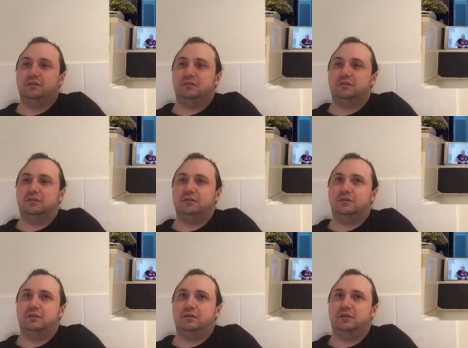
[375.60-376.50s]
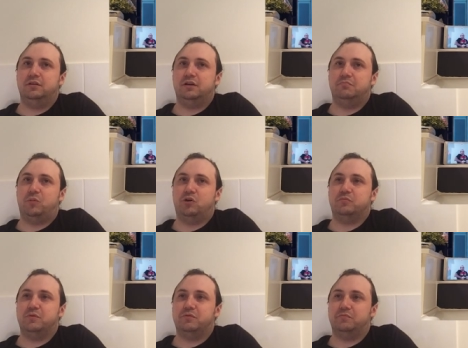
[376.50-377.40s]
Are you gonna
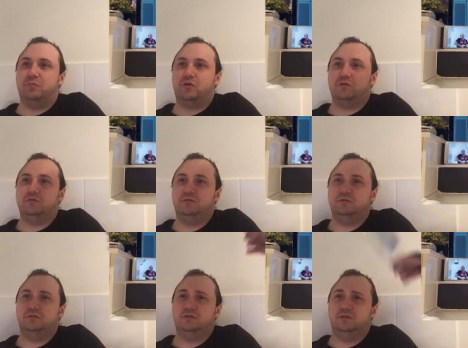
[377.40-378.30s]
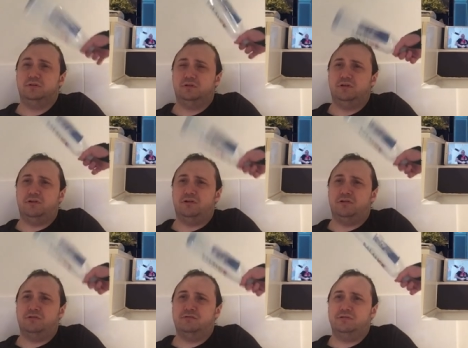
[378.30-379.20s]
bump me with a bottle?
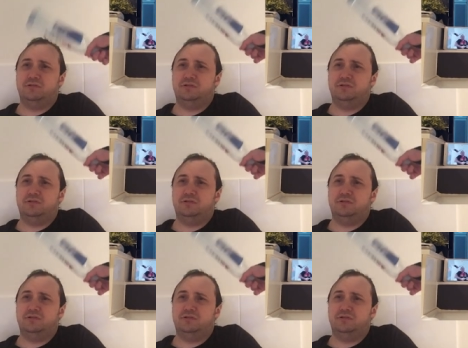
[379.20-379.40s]
Um,